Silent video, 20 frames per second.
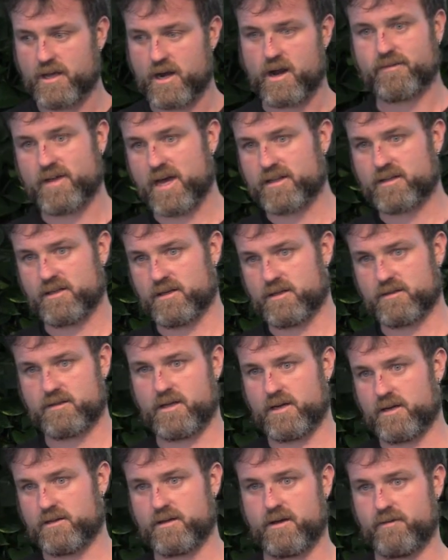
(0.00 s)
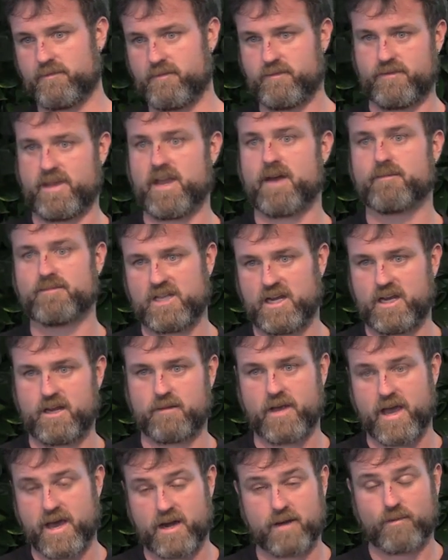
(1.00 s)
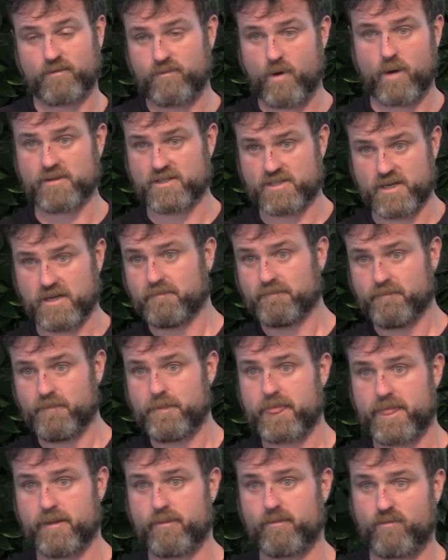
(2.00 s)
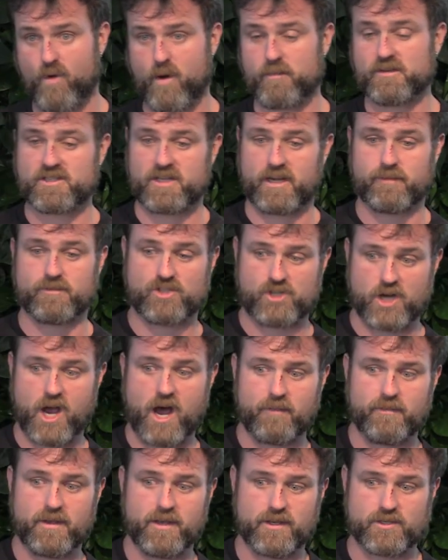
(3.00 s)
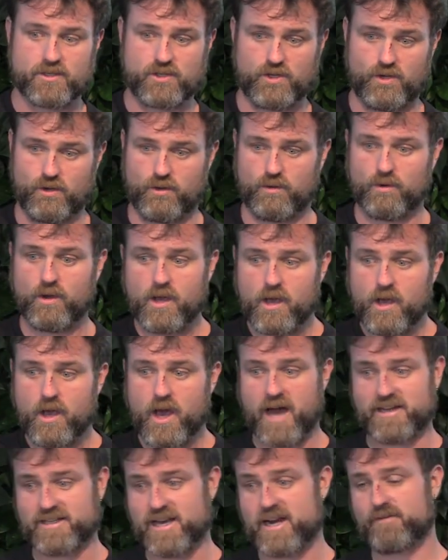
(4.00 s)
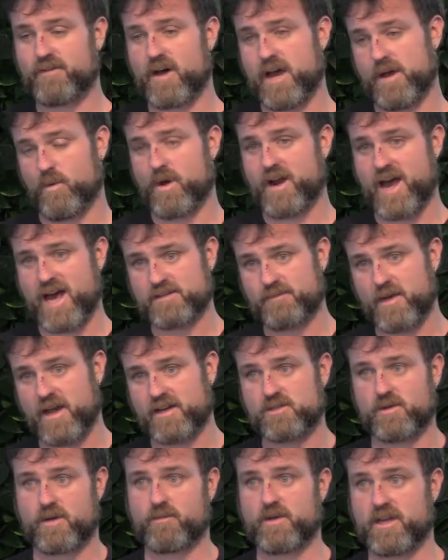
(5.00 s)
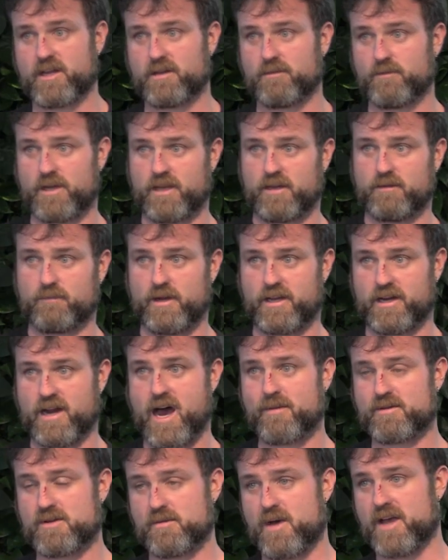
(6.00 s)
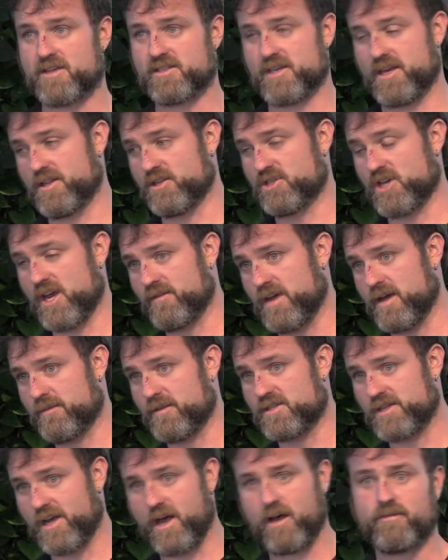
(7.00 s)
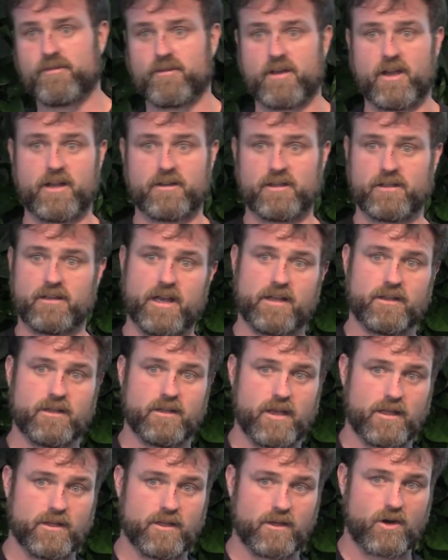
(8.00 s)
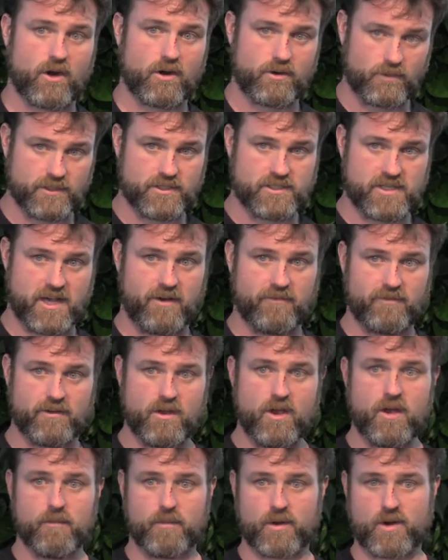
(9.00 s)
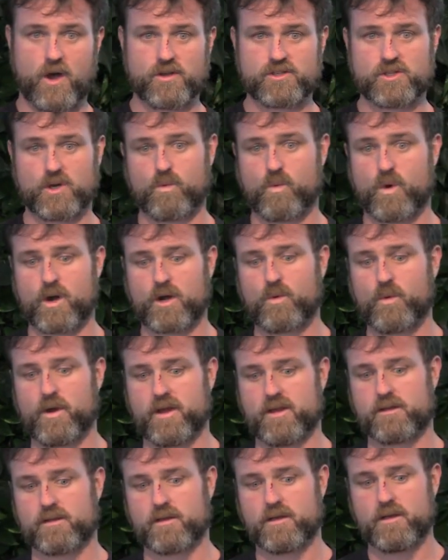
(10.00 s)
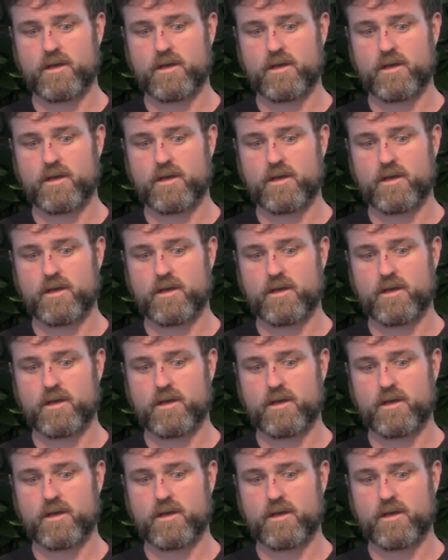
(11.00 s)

I've got a VM team and a performance team. The performance team's job is to identify what aspects that we can optimize in the JVM itself, in the kernel itself, but also work with